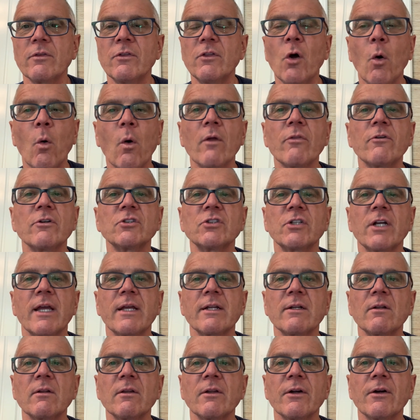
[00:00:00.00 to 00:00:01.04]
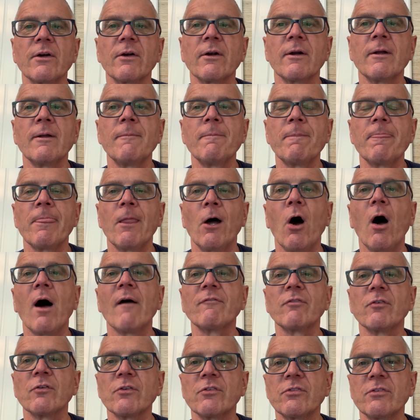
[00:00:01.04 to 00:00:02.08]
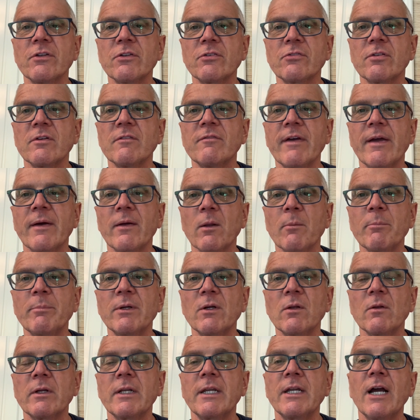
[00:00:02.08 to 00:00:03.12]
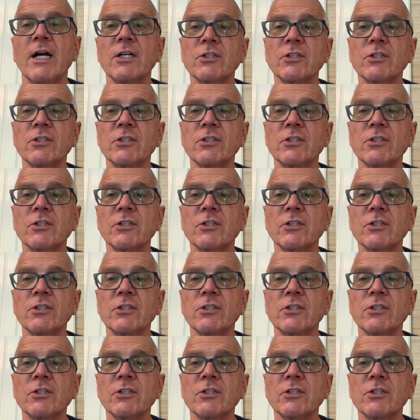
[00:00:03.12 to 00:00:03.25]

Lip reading: No other chandelier offers this availability.